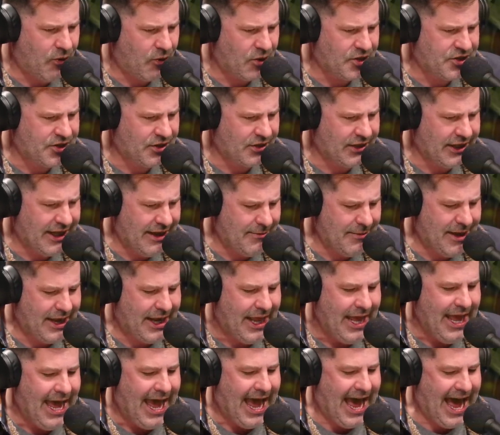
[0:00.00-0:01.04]
or to
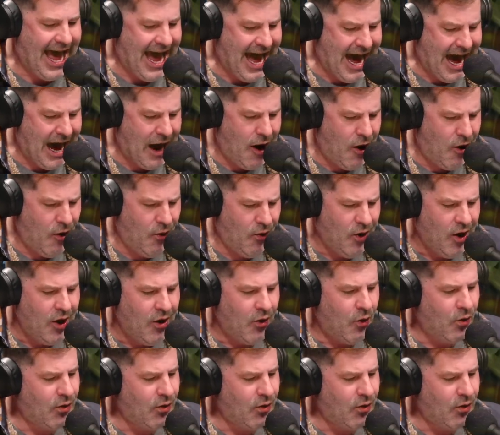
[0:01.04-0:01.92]
limit how